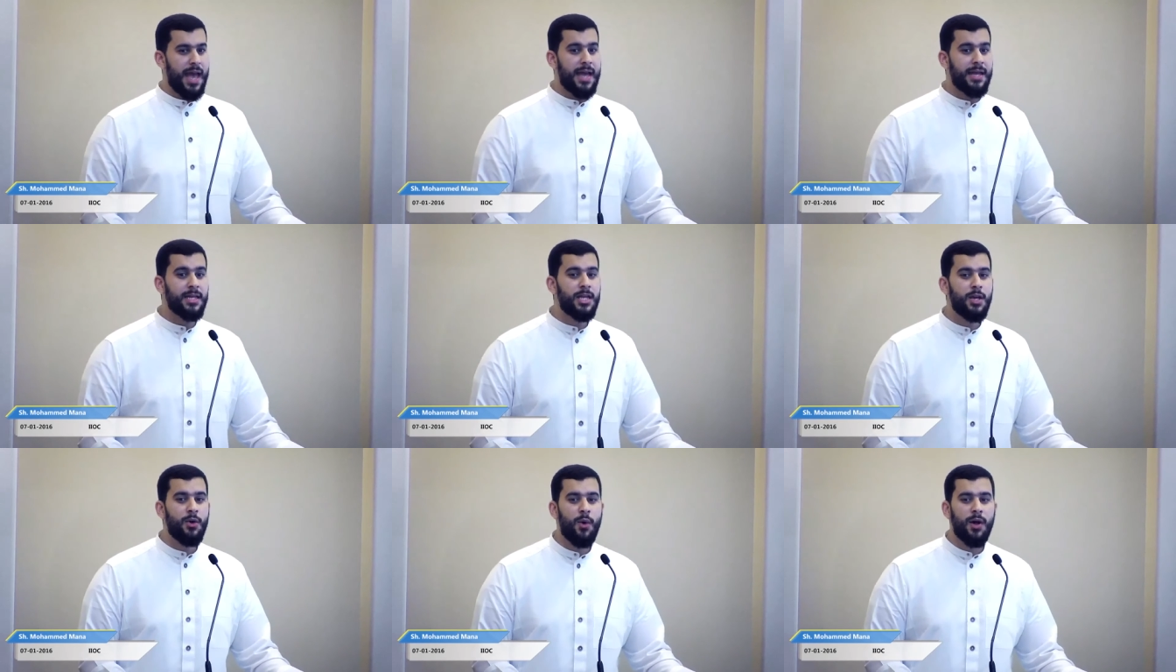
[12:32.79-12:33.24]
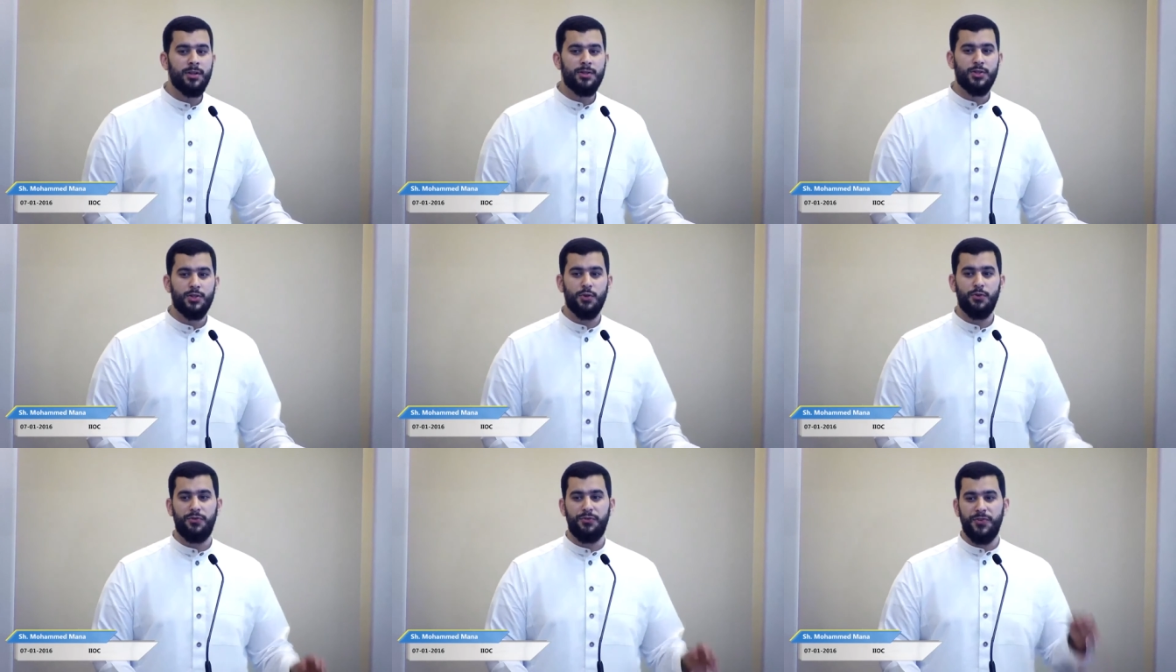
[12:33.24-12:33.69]
And he
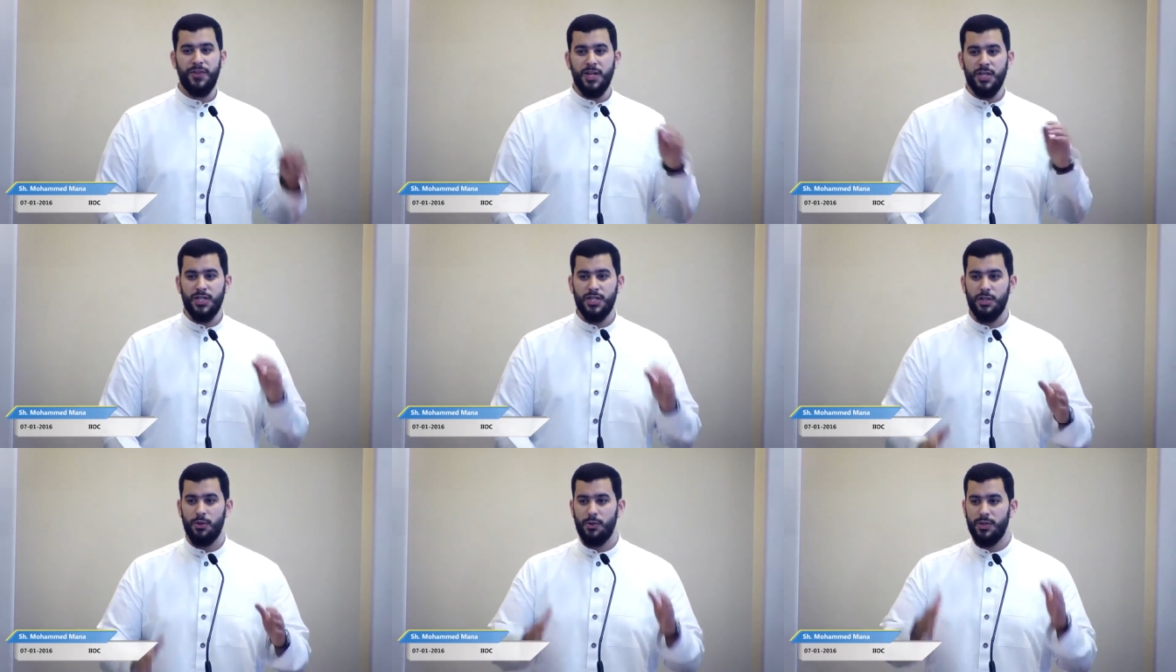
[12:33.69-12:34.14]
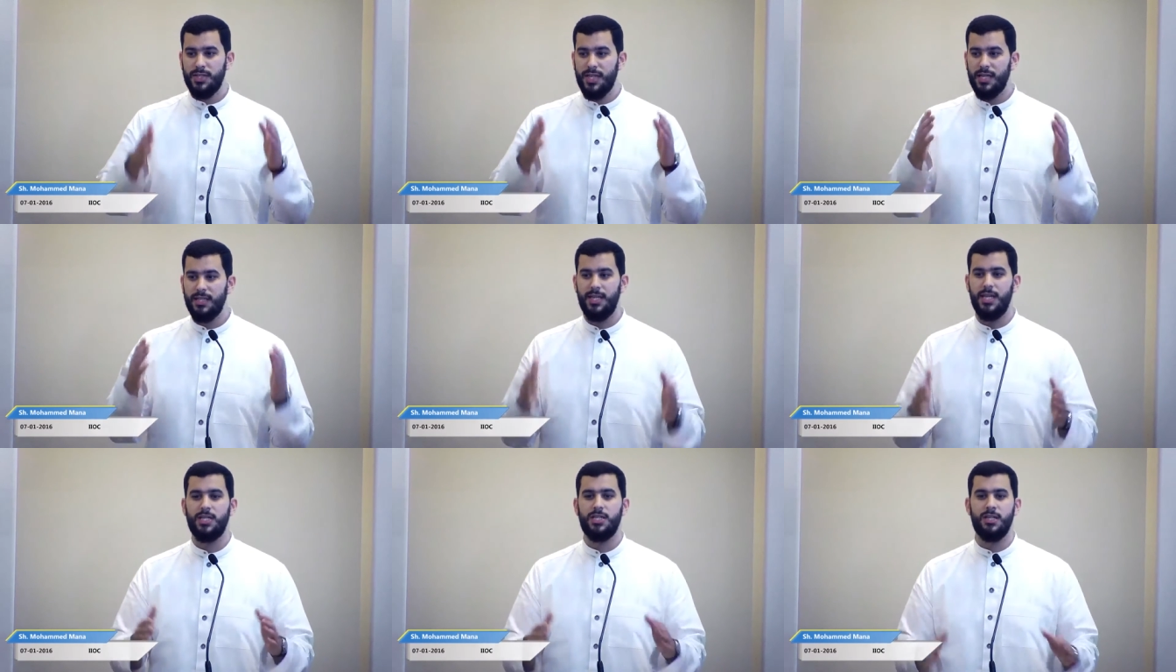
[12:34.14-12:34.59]
wants to finish the
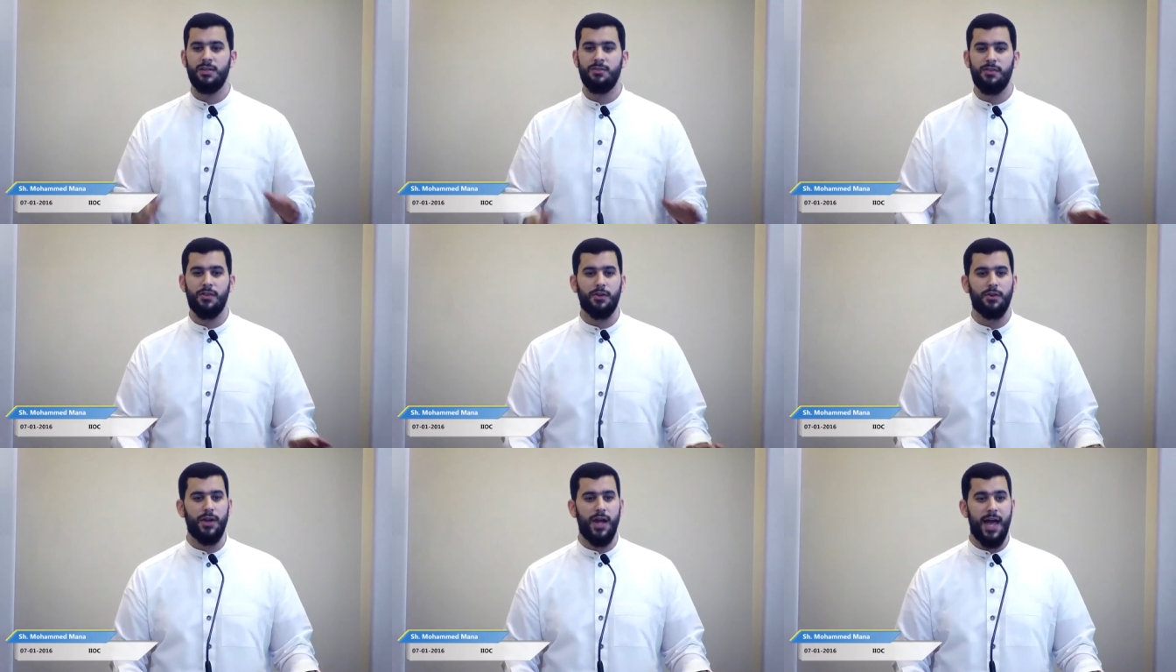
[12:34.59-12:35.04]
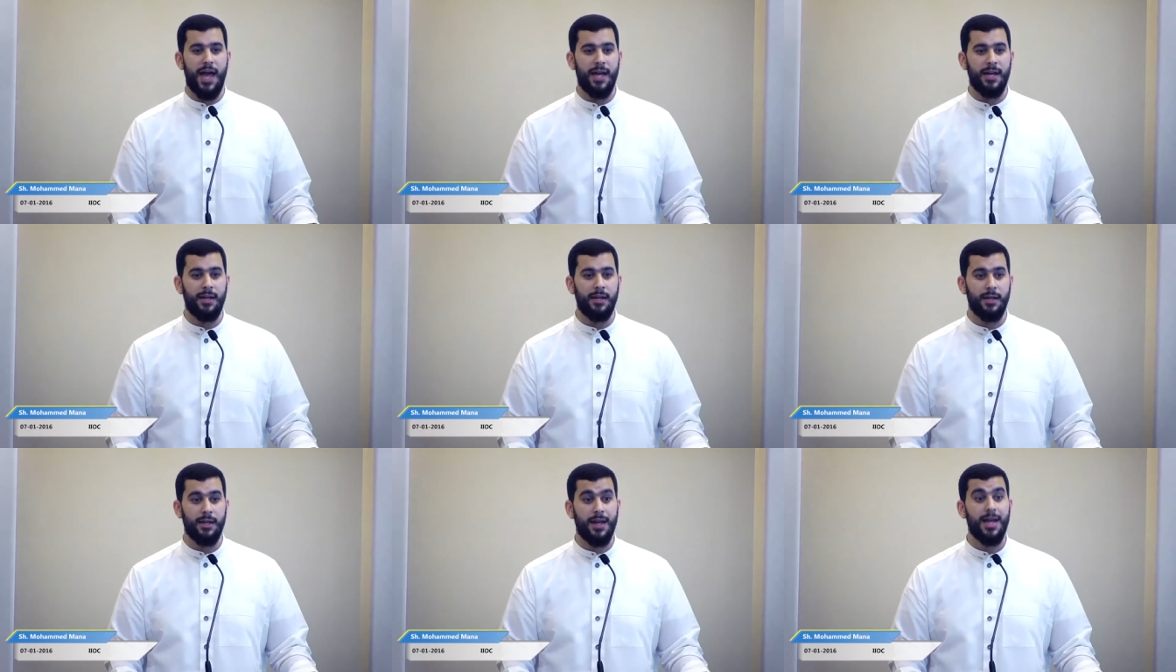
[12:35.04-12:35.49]
recitation of the
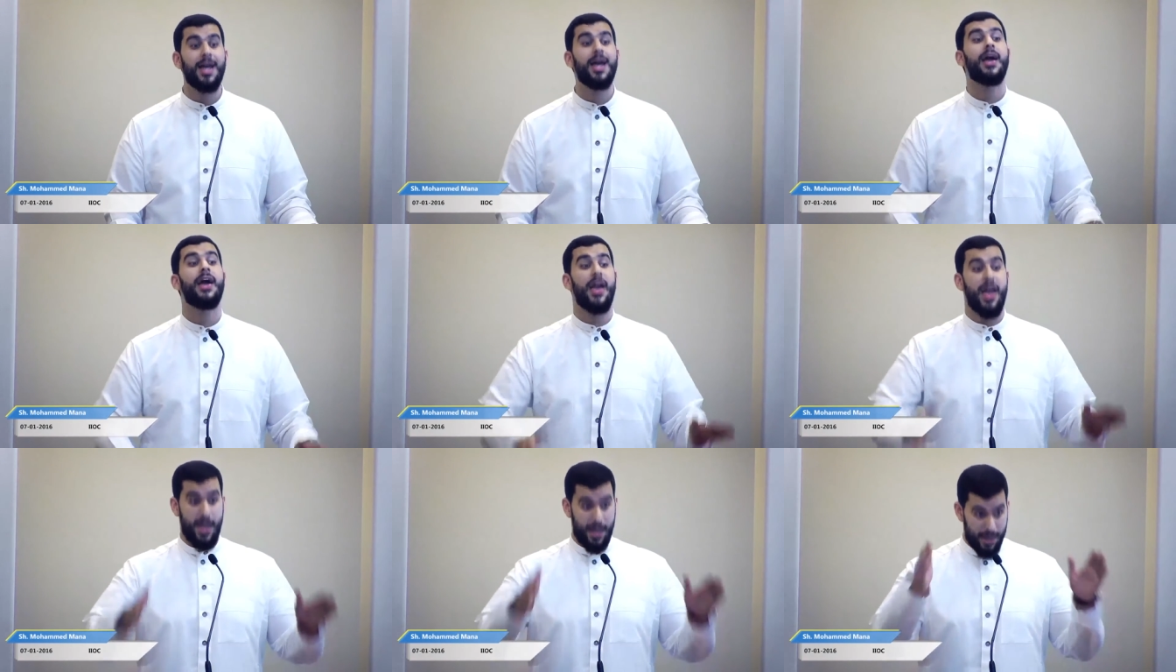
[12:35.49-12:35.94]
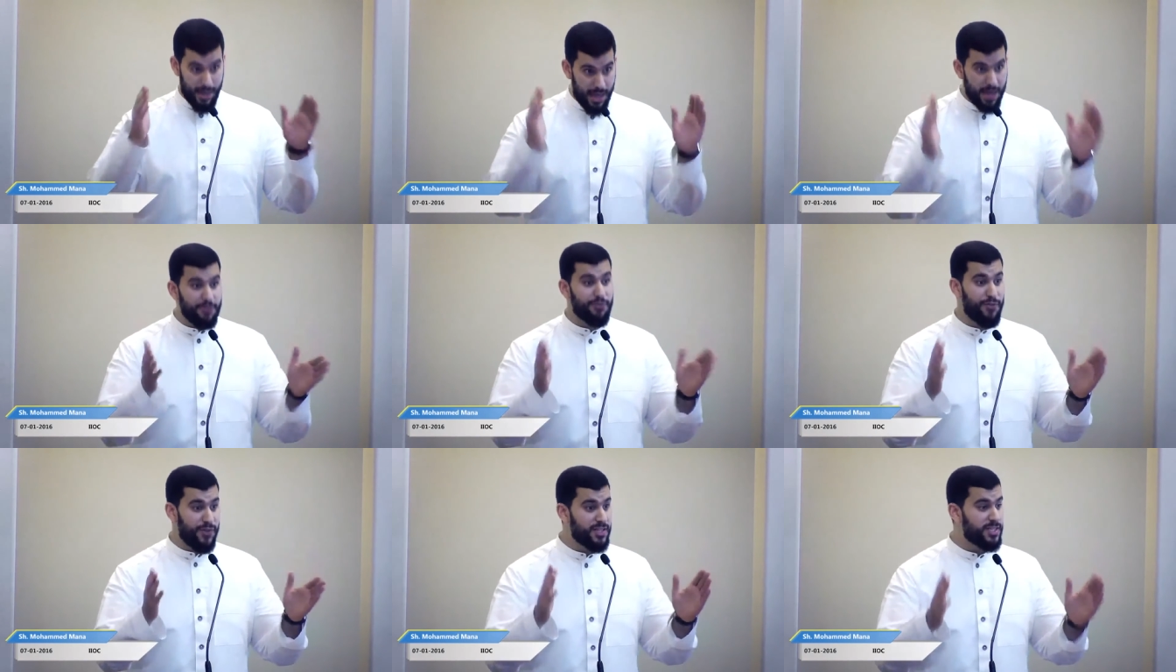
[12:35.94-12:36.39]
Quran
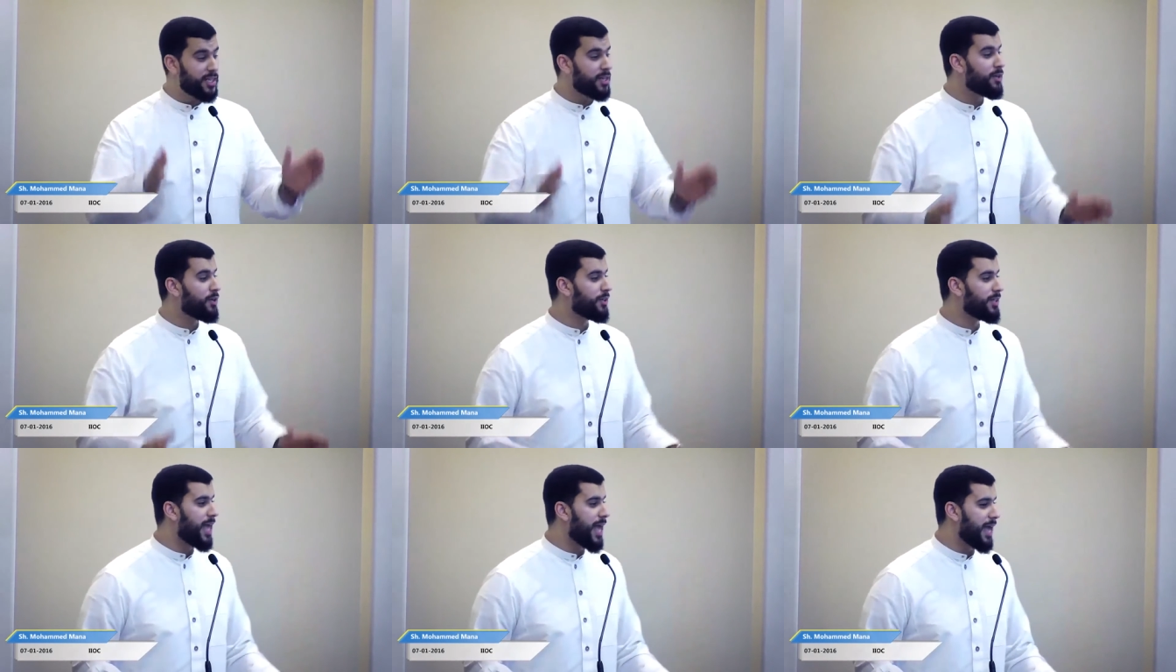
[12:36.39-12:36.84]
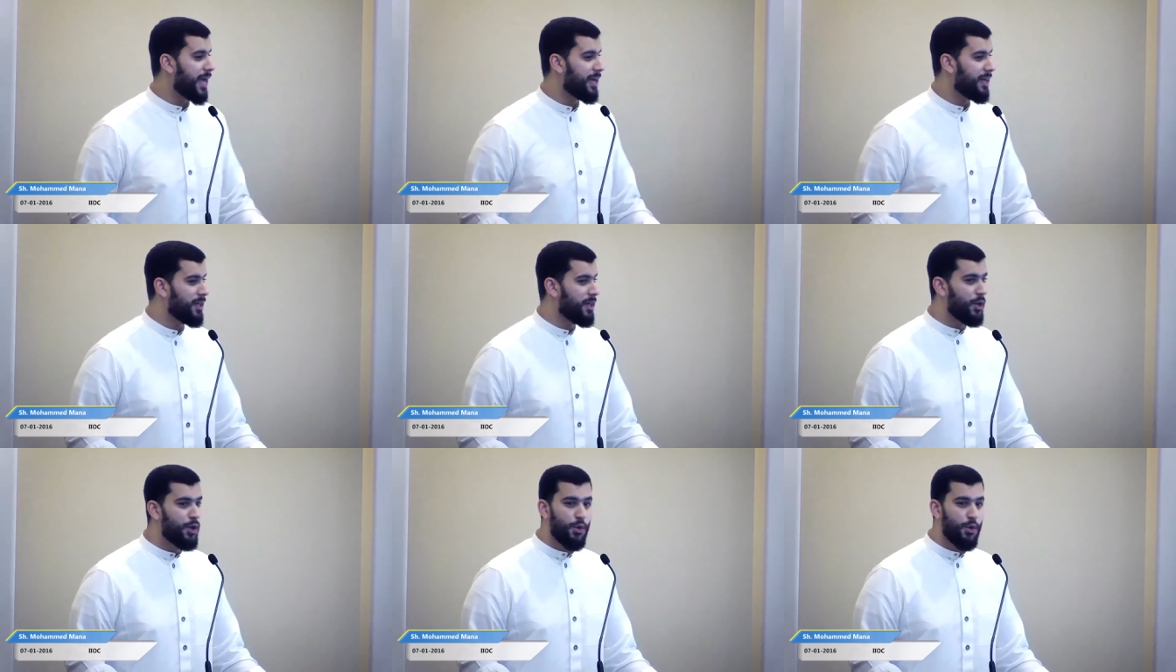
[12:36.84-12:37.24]
every single day.